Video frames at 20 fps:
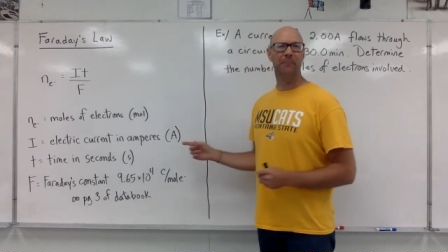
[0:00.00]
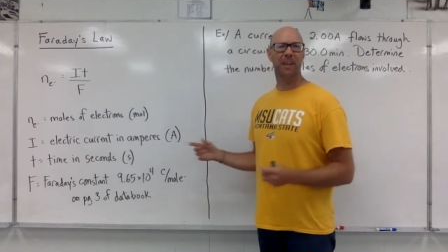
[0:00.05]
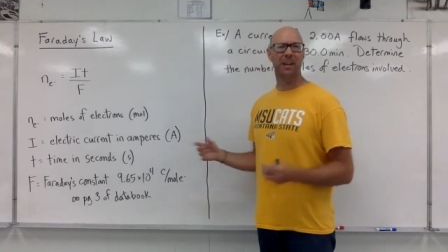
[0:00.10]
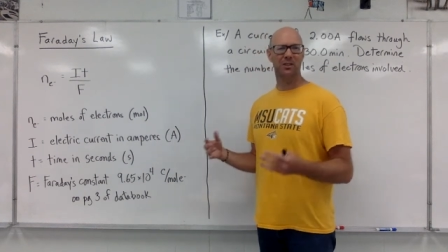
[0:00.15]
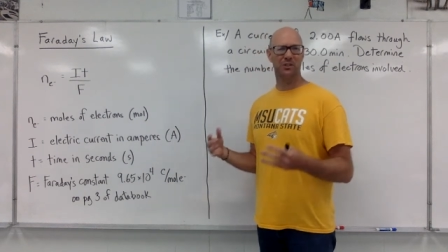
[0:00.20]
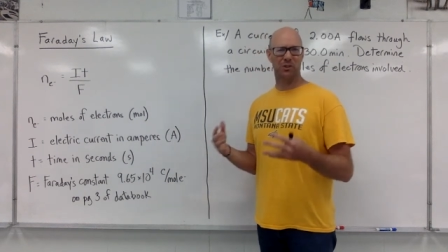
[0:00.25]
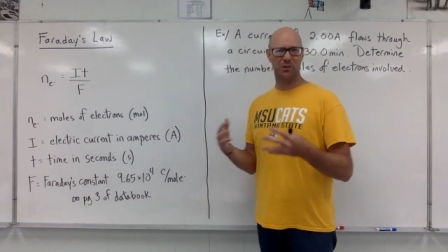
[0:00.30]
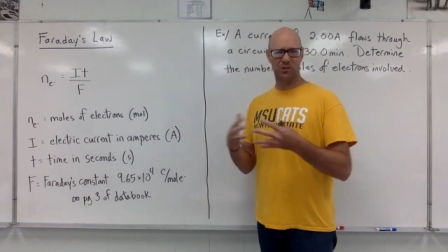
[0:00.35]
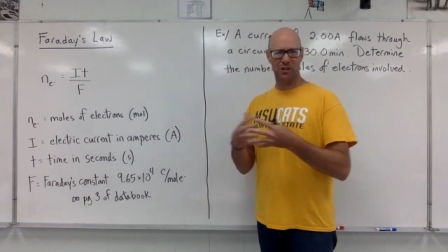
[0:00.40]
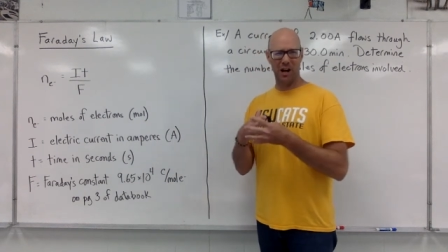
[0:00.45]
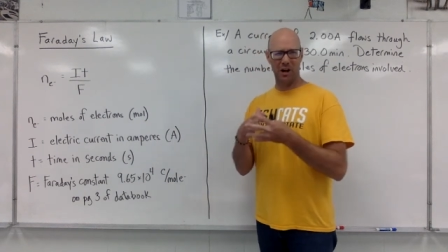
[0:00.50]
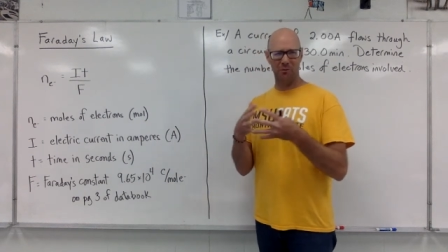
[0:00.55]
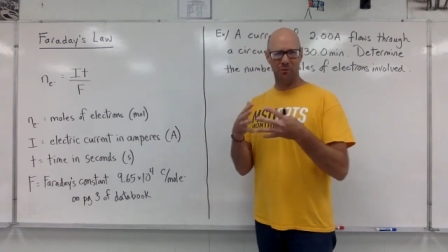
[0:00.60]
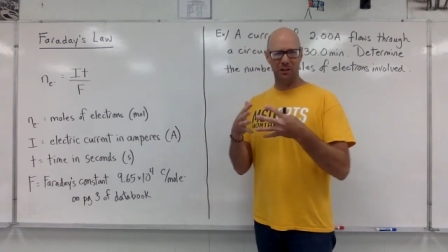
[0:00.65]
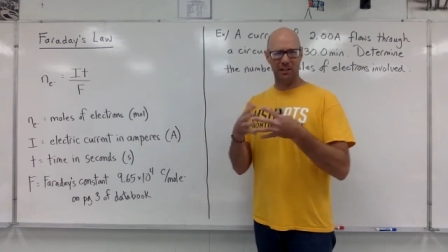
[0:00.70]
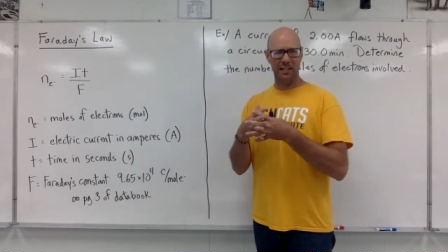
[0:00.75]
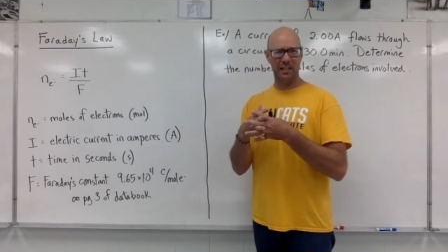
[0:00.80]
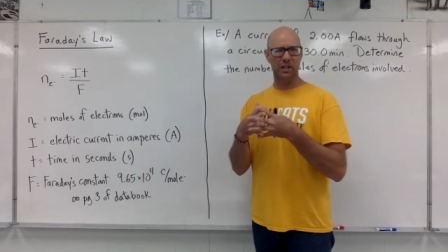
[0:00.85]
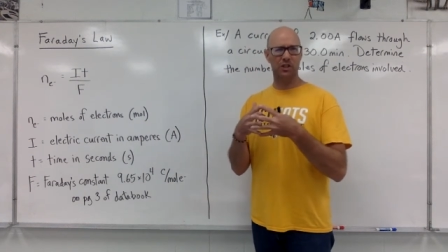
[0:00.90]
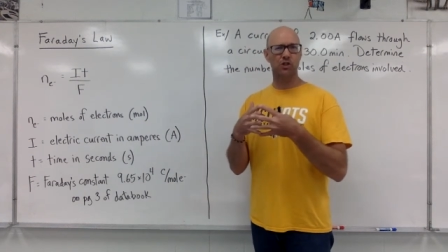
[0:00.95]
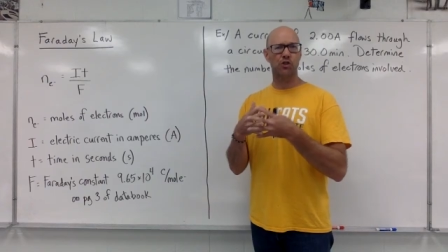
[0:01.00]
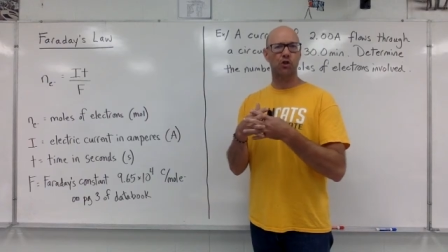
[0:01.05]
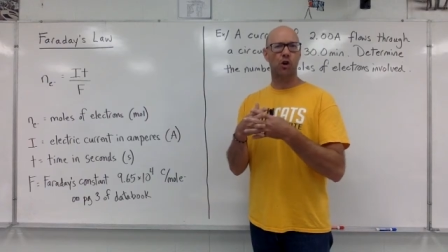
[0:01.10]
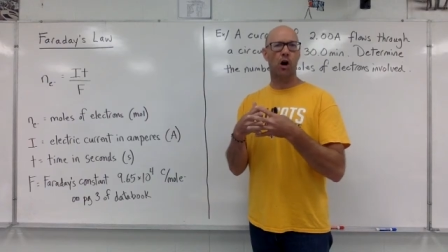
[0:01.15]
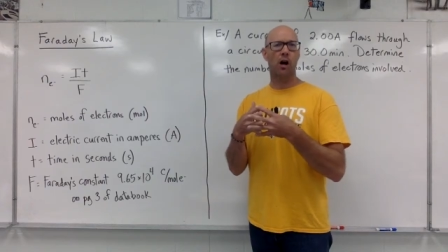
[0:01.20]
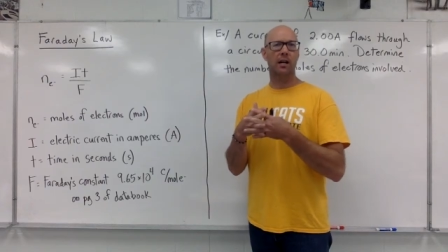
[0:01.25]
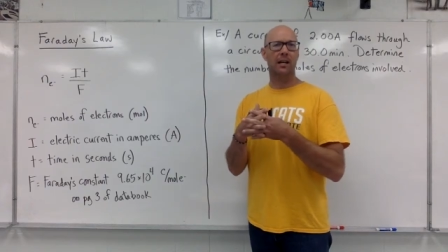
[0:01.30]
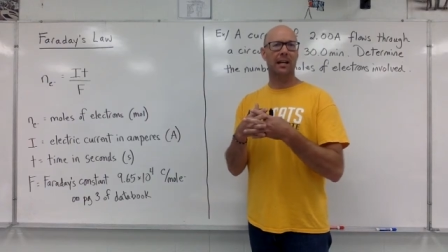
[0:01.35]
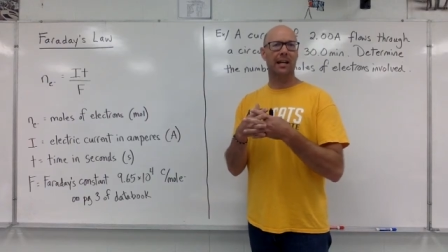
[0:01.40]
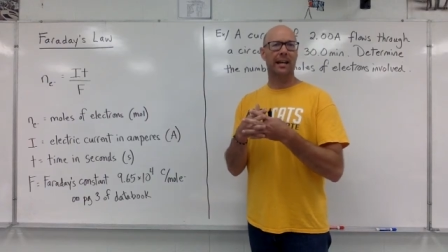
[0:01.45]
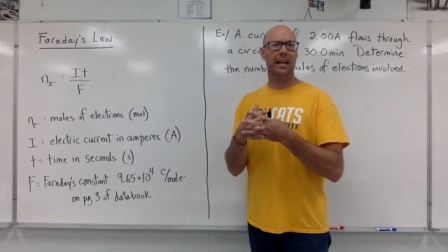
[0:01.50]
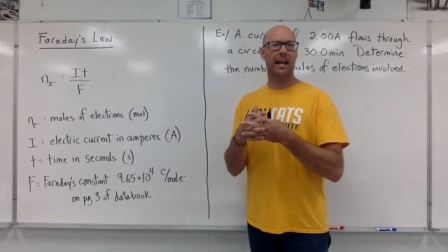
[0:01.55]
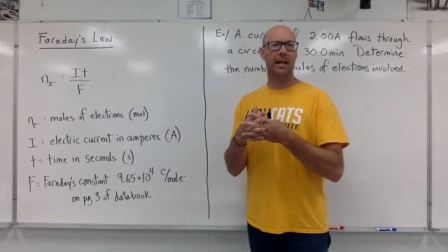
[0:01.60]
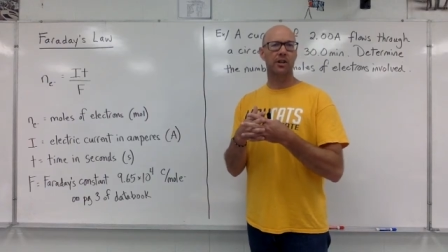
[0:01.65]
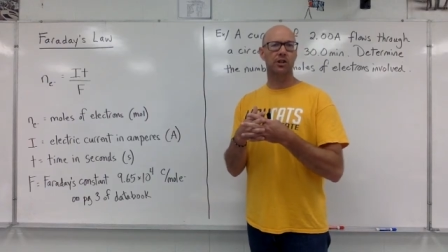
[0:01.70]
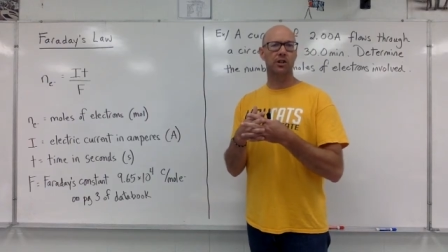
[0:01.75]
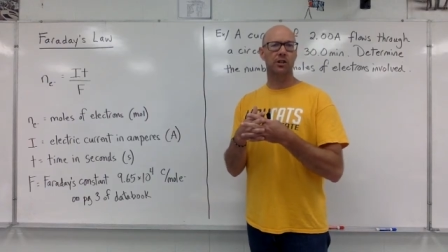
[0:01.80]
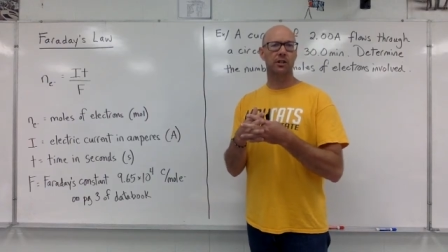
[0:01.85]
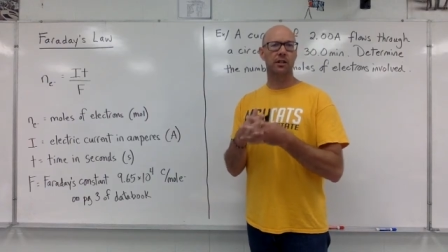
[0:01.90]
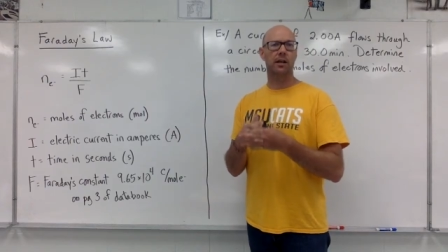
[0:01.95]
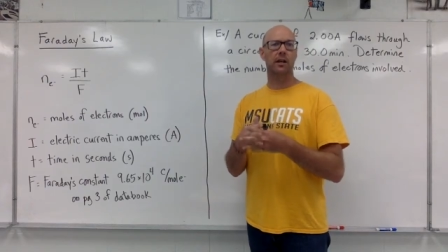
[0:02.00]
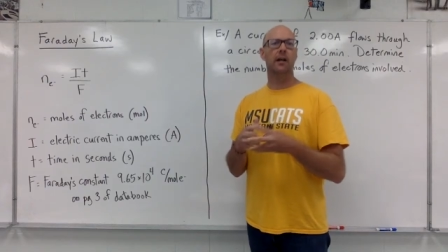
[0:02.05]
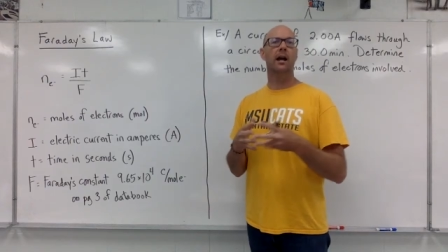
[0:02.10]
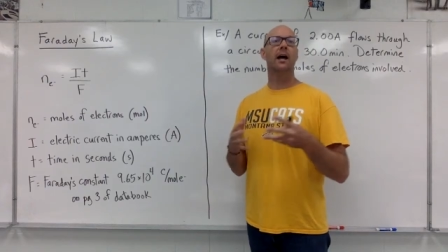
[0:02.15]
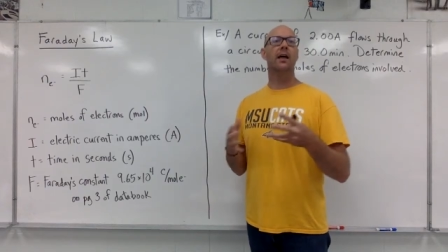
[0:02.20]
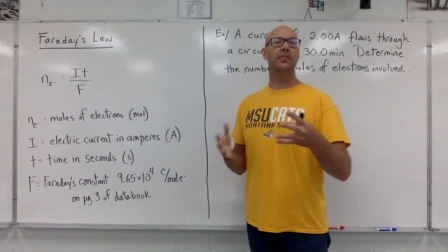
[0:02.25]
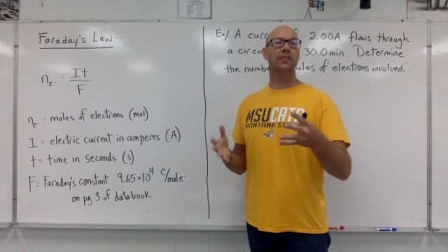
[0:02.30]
So there's not really a strong connection there.